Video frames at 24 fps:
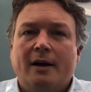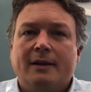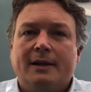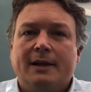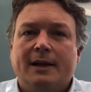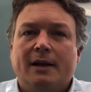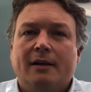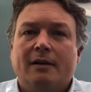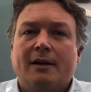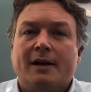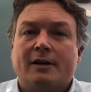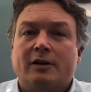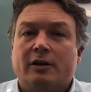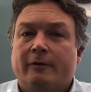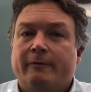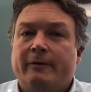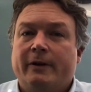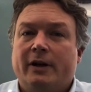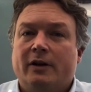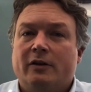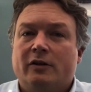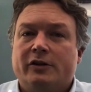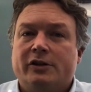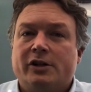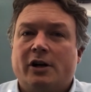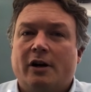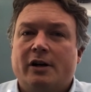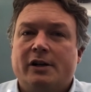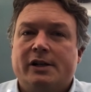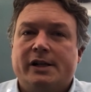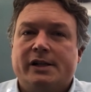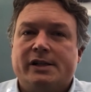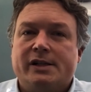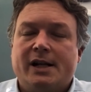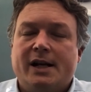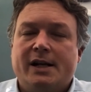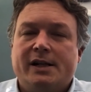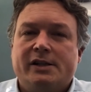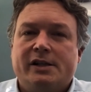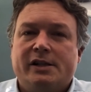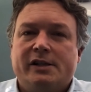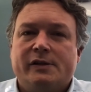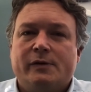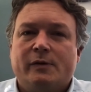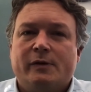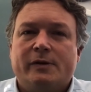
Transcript: the electric vehicle charging stations,